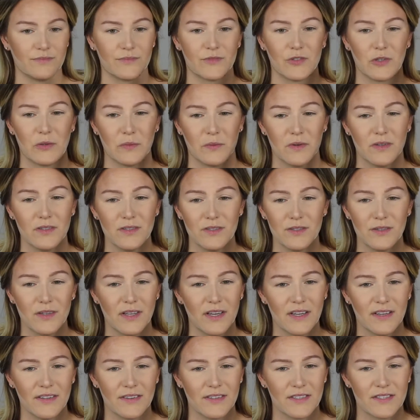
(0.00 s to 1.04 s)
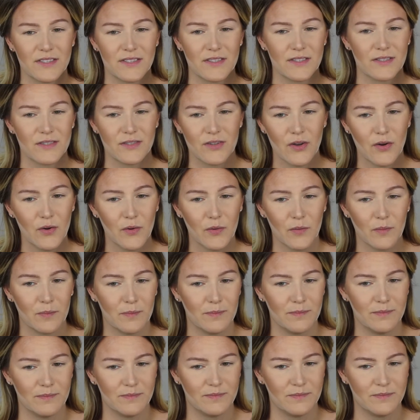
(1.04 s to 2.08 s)
I wanna do that, that's so
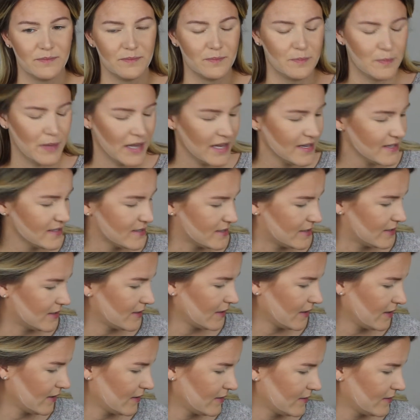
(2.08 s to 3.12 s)
basic.